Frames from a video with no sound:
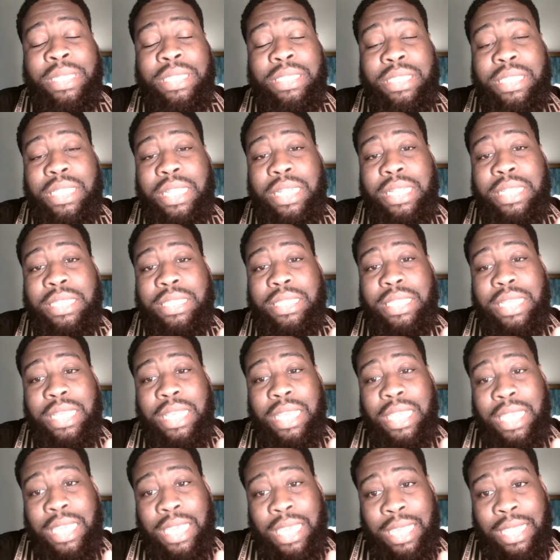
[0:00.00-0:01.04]
i'm in tennessee
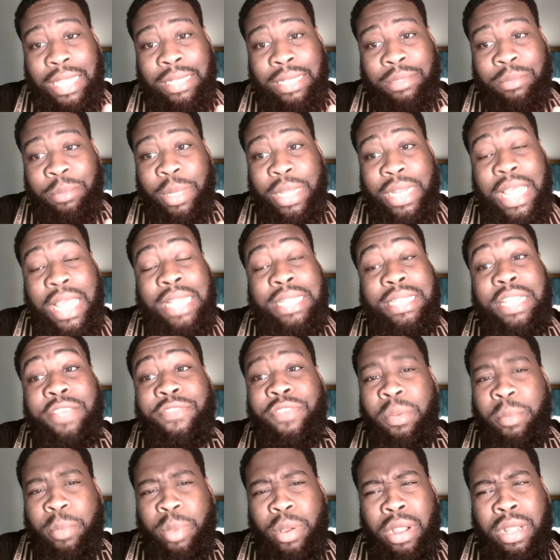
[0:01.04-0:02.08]
again but a
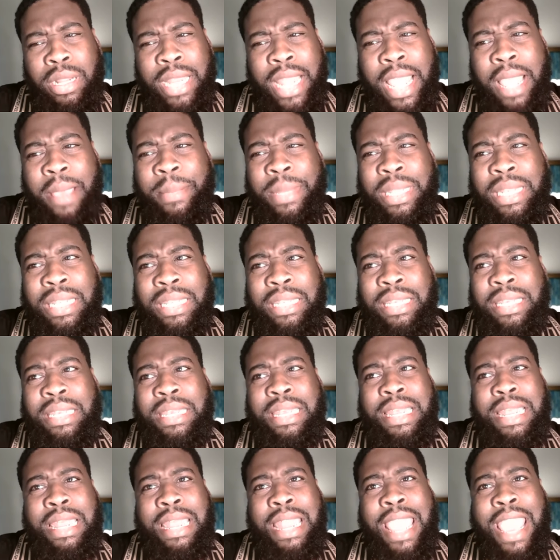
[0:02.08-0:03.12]
different part now
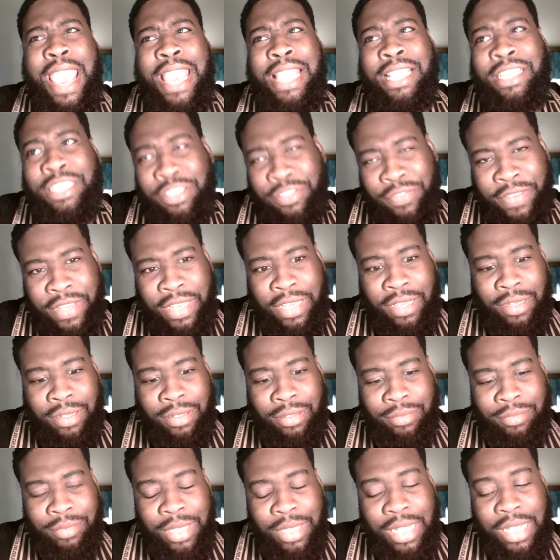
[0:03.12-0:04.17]
i'm in
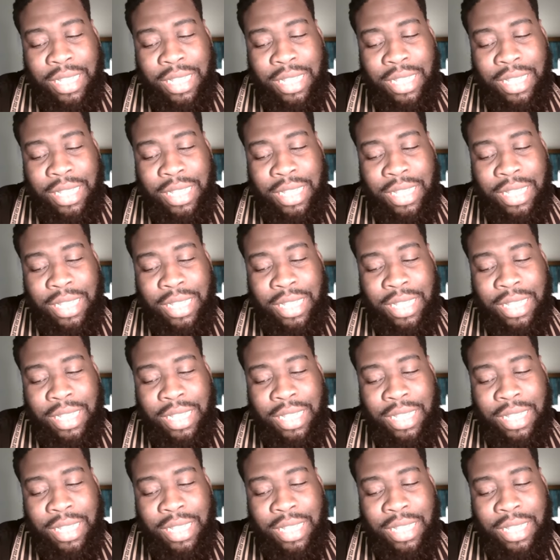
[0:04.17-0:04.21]
nashville